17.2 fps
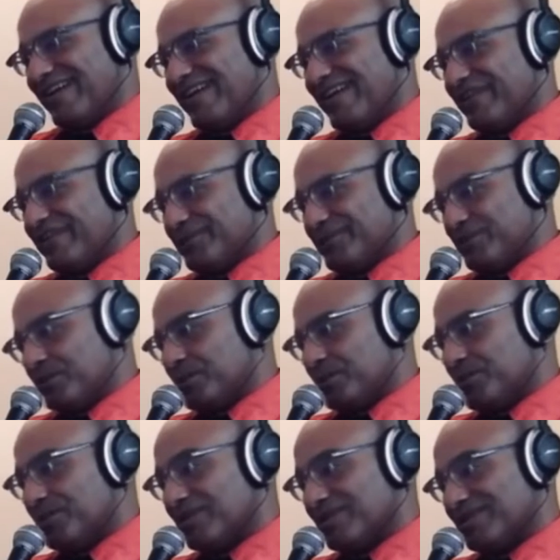and the two
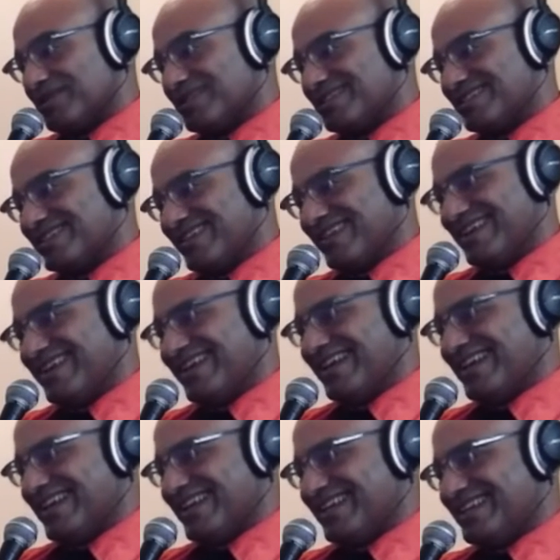droids
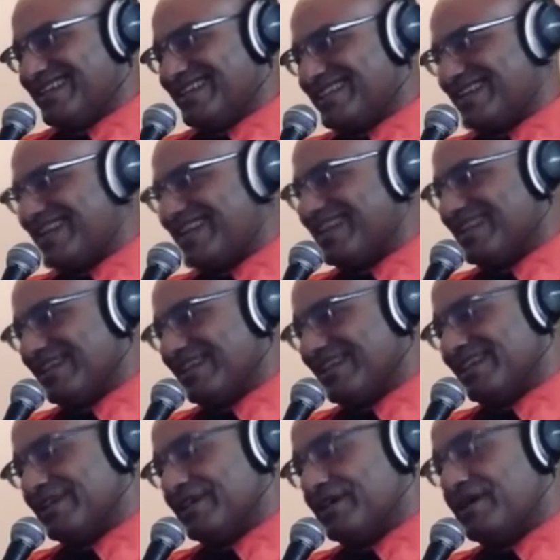in a
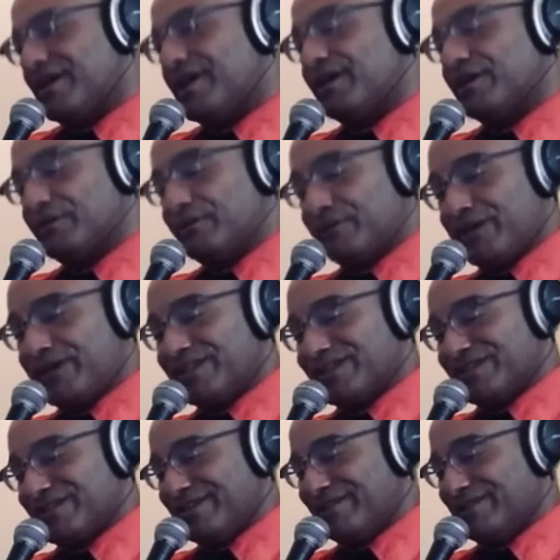decidedly
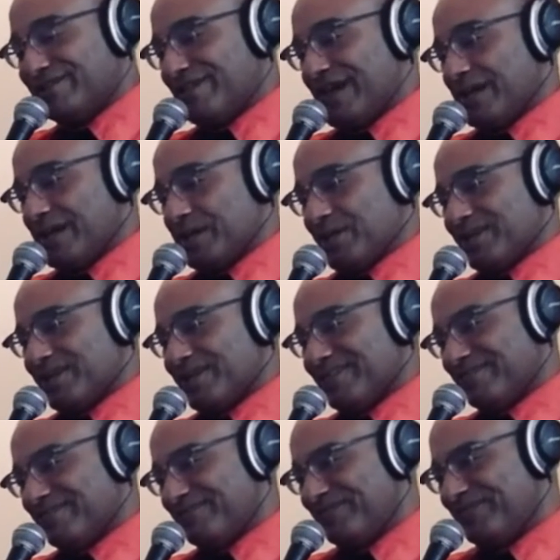unfriendly fashion.
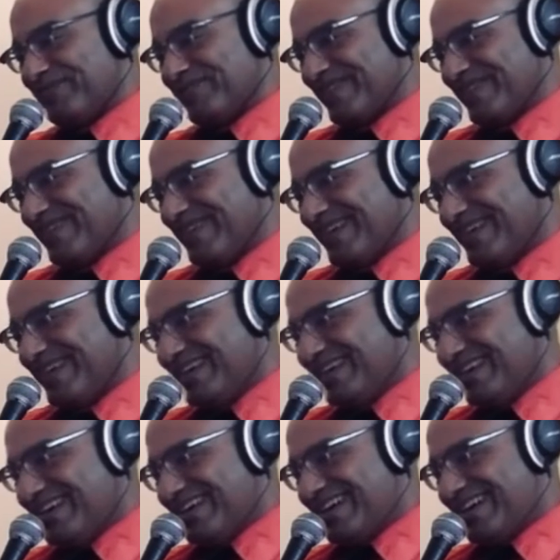
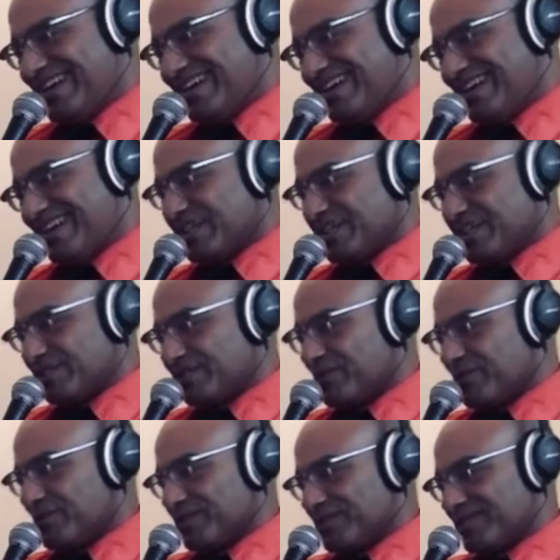Yes, of
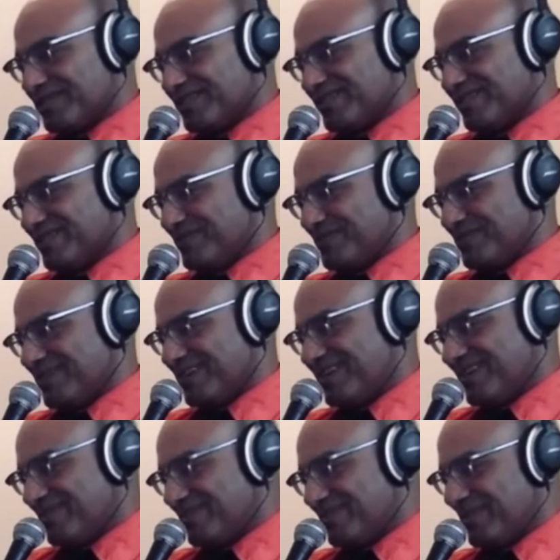course, Luke said,
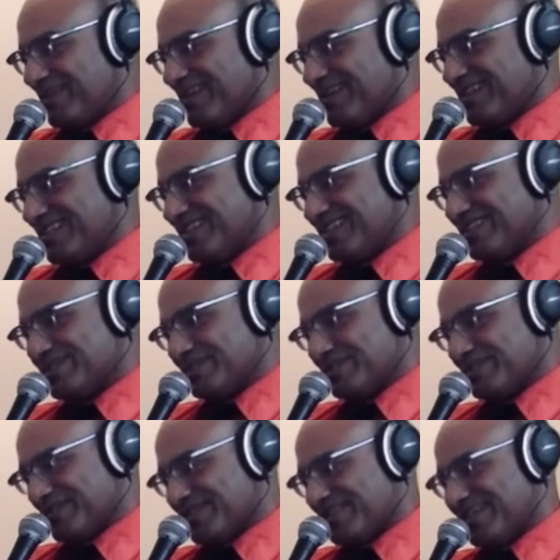realizing this
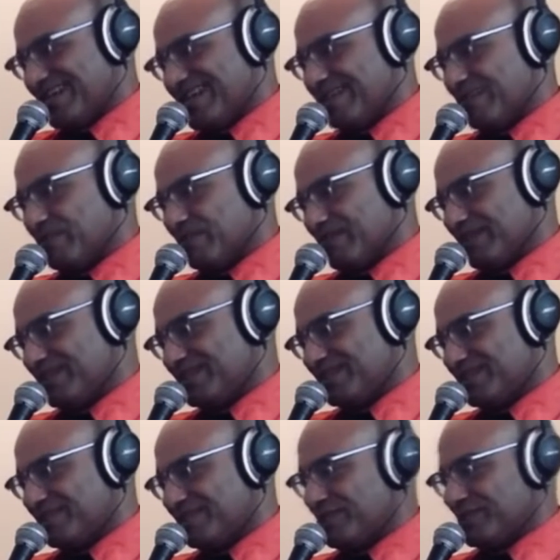wasn't the time or place
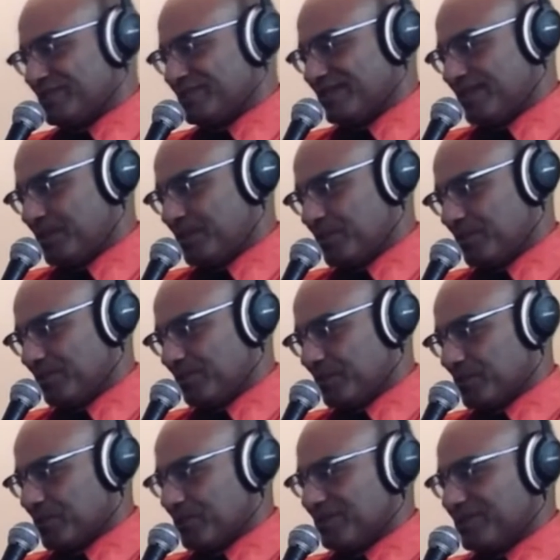to force the issue of
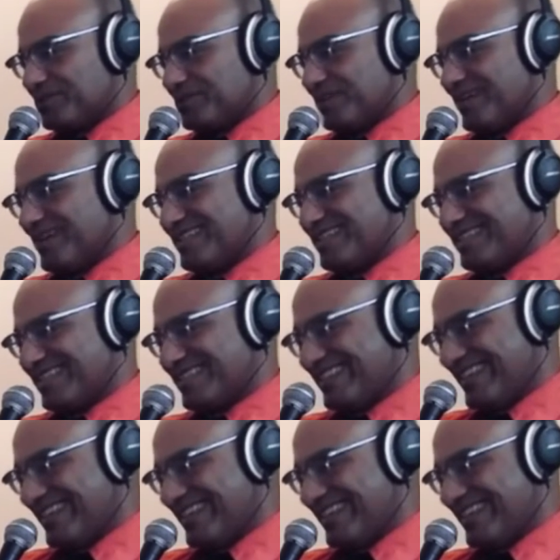droids' rights.